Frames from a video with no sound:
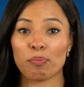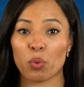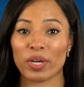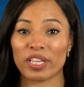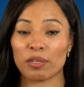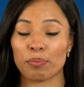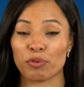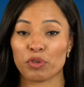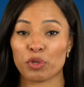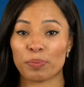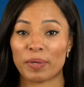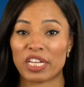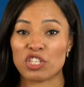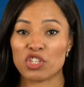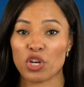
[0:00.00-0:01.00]

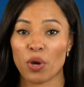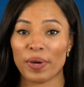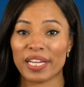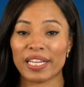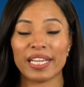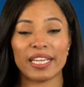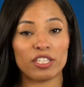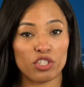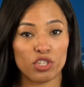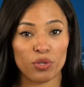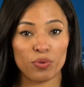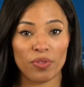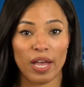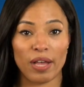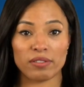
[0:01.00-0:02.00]
Boily-Berube showing in
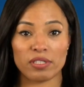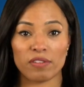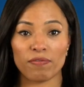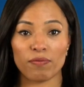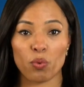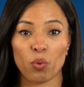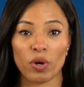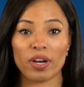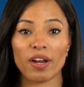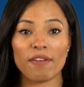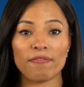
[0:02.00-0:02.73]
2004,